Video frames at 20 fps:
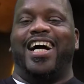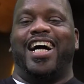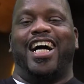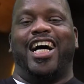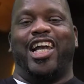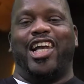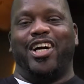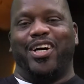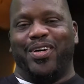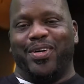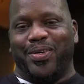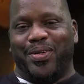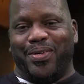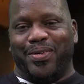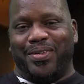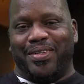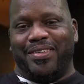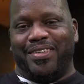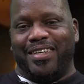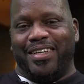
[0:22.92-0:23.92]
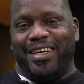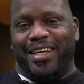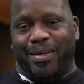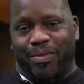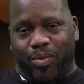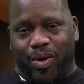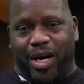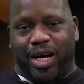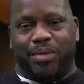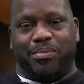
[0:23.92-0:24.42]
Hello,
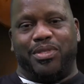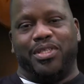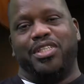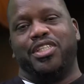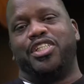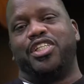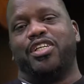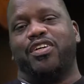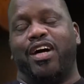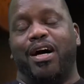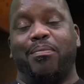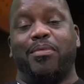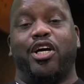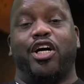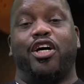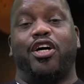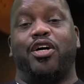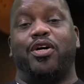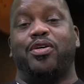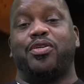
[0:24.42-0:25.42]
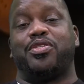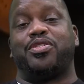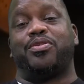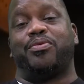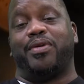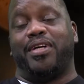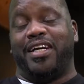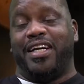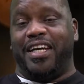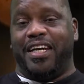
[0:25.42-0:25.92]
and welcome to the show. I'm your host,
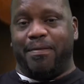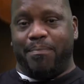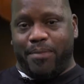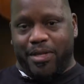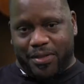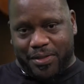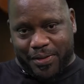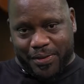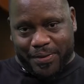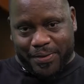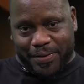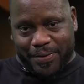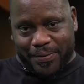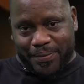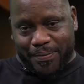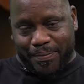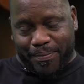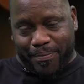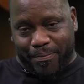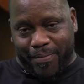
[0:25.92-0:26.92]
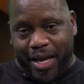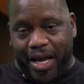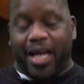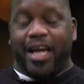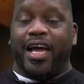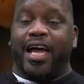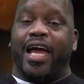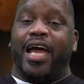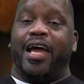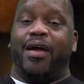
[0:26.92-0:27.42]
Raheem Mitchell.
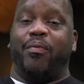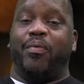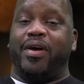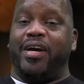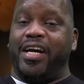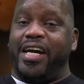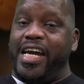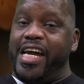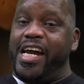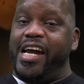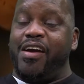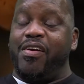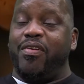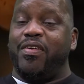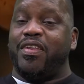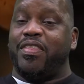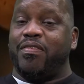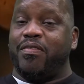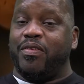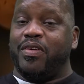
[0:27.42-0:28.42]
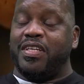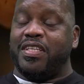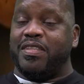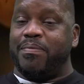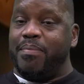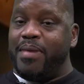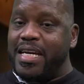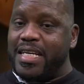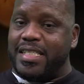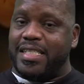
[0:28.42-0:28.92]
And we're here with
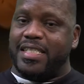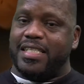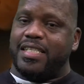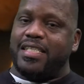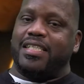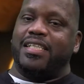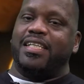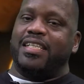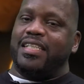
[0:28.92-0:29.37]
Miss,